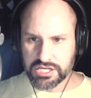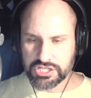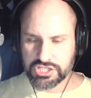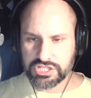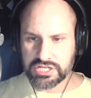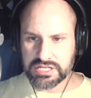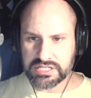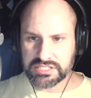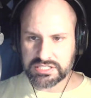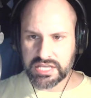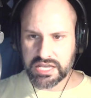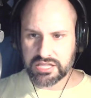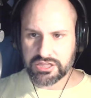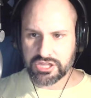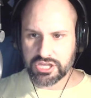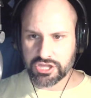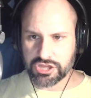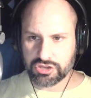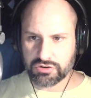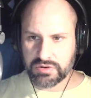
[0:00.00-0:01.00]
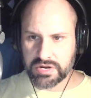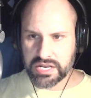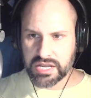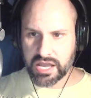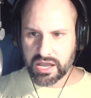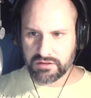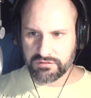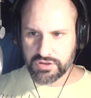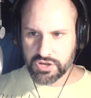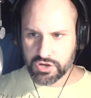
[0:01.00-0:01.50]
She said the three
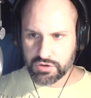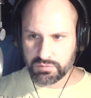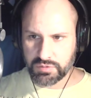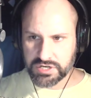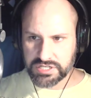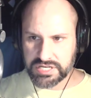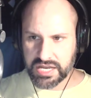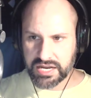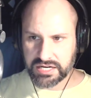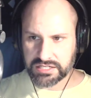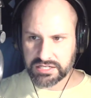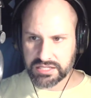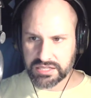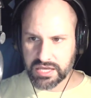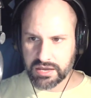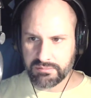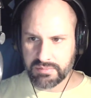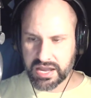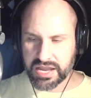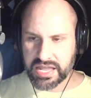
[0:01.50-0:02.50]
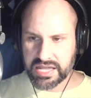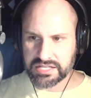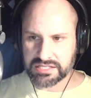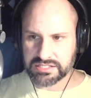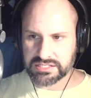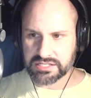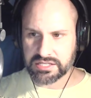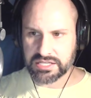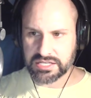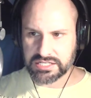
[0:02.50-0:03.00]
of you protected them
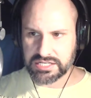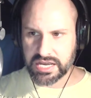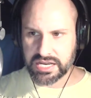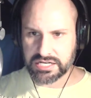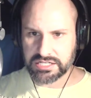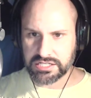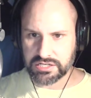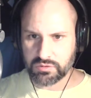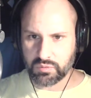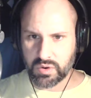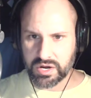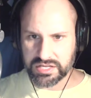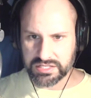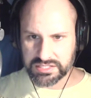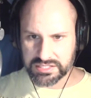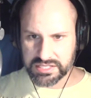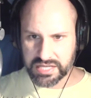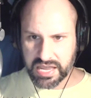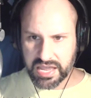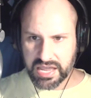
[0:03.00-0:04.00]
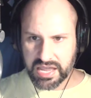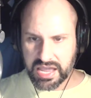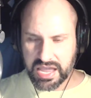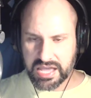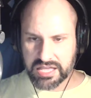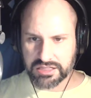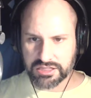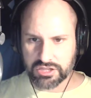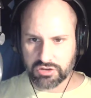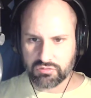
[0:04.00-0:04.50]
against the Tainted Ones
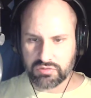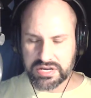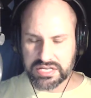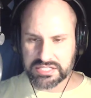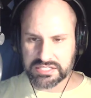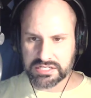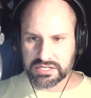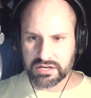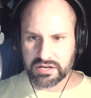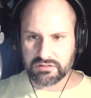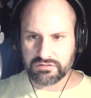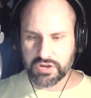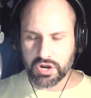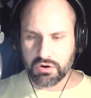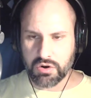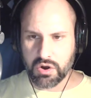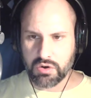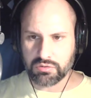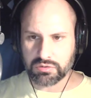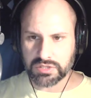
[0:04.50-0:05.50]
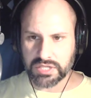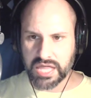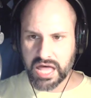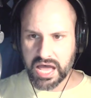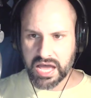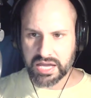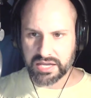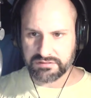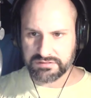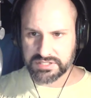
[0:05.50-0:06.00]
at the risk of your own
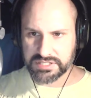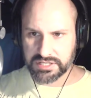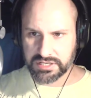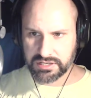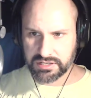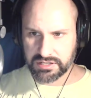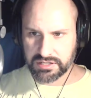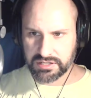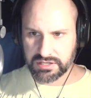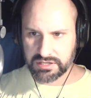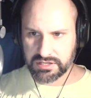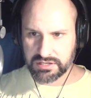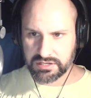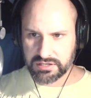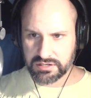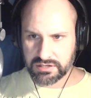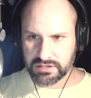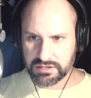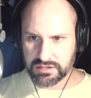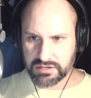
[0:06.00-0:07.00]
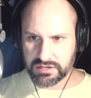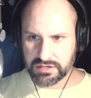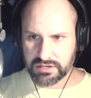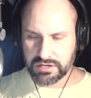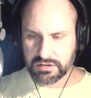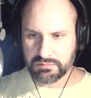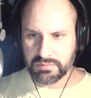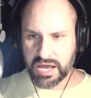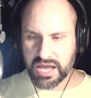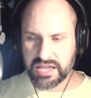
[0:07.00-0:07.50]
lives.
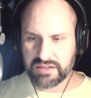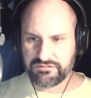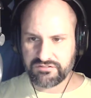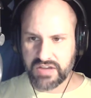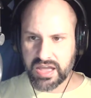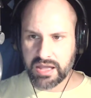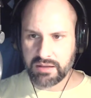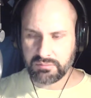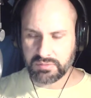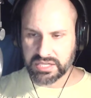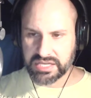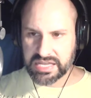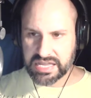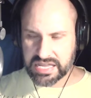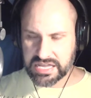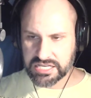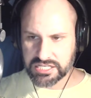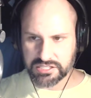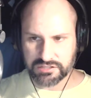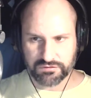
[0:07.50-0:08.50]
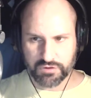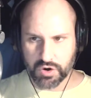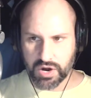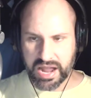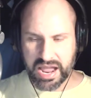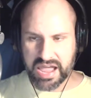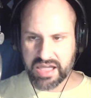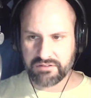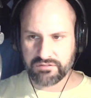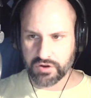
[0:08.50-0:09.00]
My family is
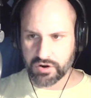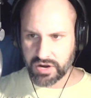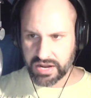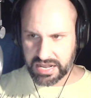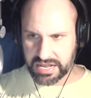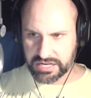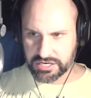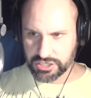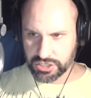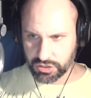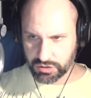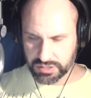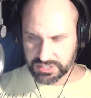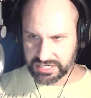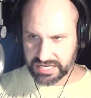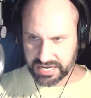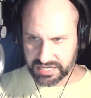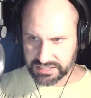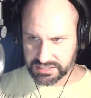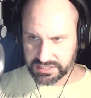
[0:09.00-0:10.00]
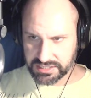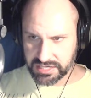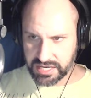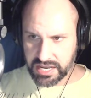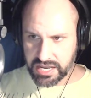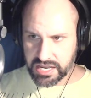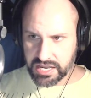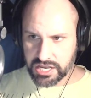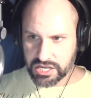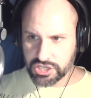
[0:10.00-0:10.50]
forever in your debt.
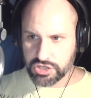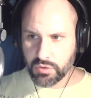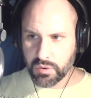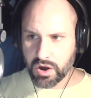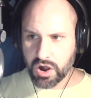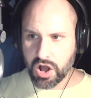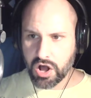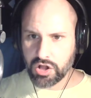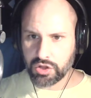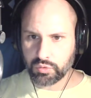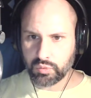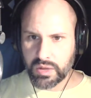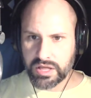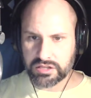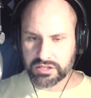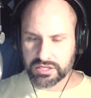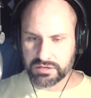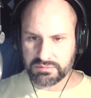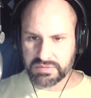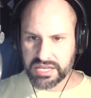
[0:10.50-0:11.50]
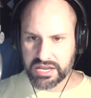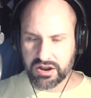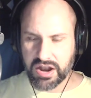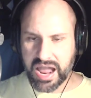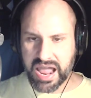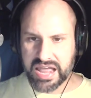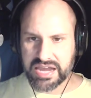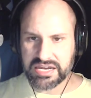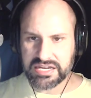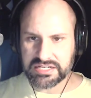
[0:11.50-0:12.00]
You're all welcome here
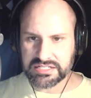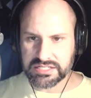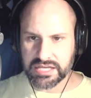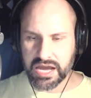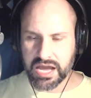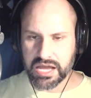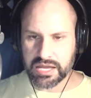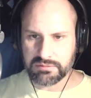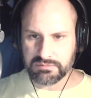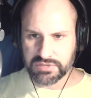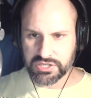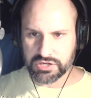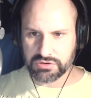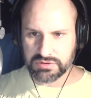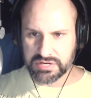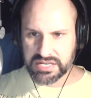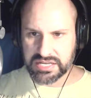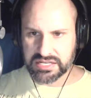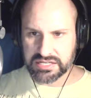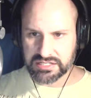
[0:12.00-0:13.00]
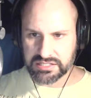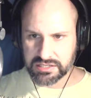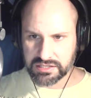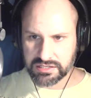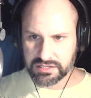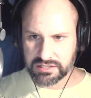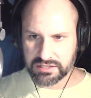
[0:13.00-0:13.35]
any time you need."